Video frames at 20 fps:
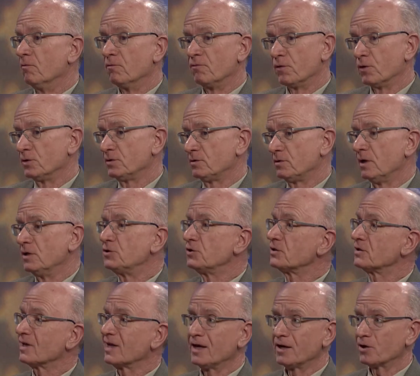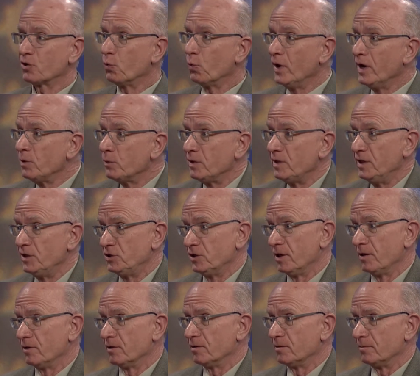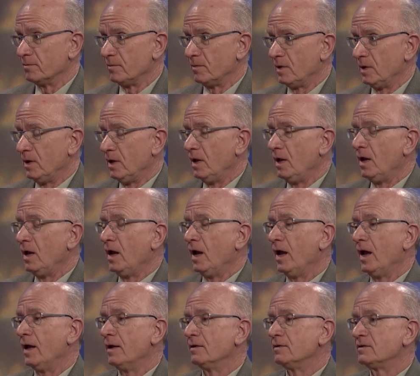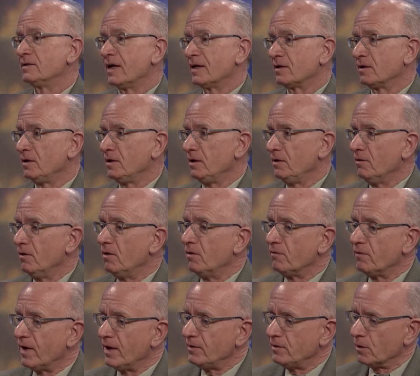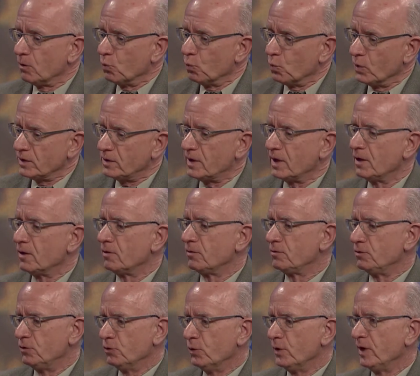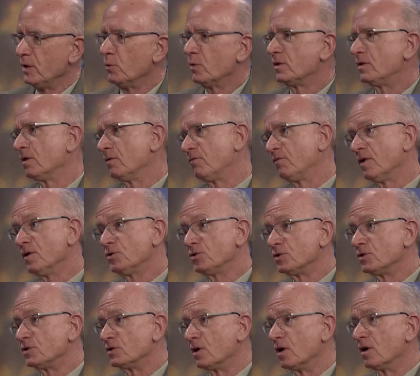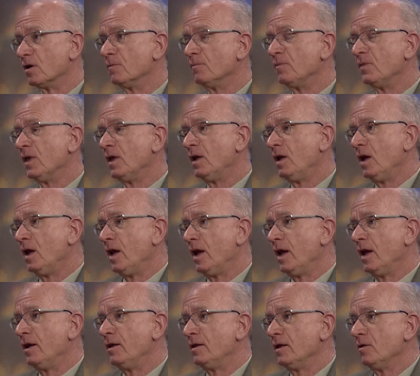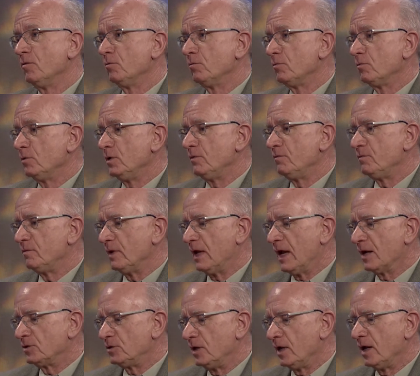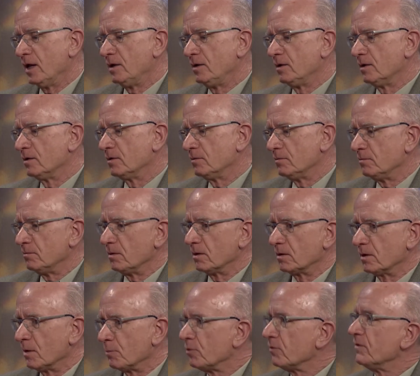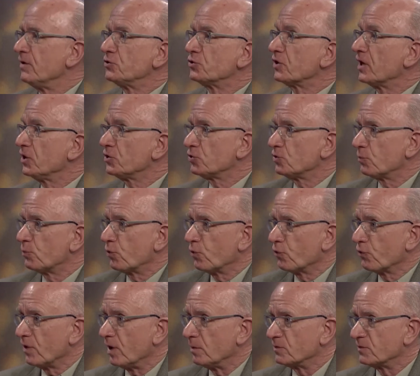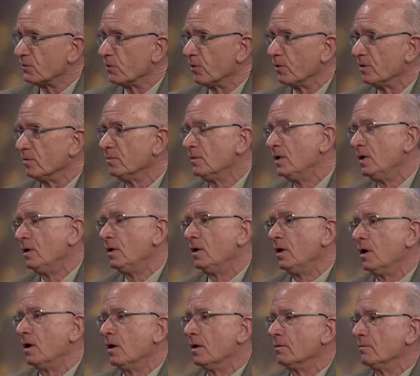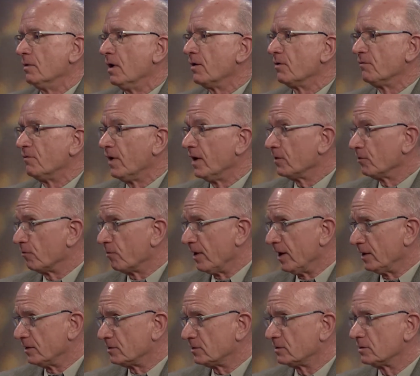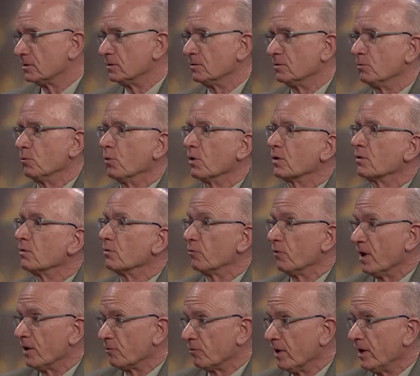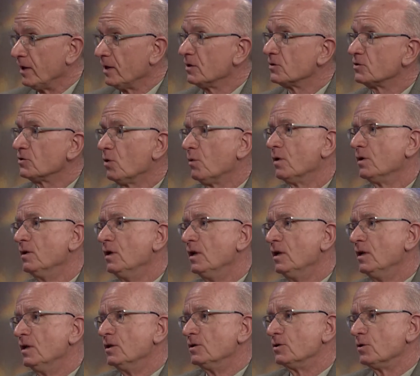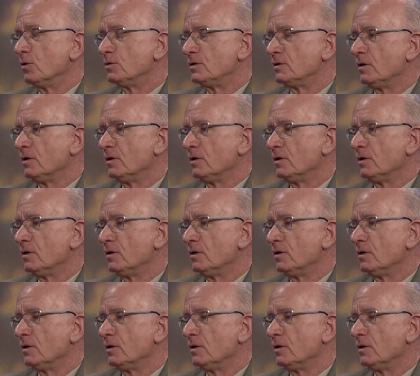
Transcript: First, just to get acquainted with each other, mm-hmm, mm-hmm. and secondly, find out what they're doing, what their functions are, and then we've actually had uh, a couple of educational programs for them on how to find grants, uh, uh, work yeah, grant that's writing, right, and so that's on. Right. So it's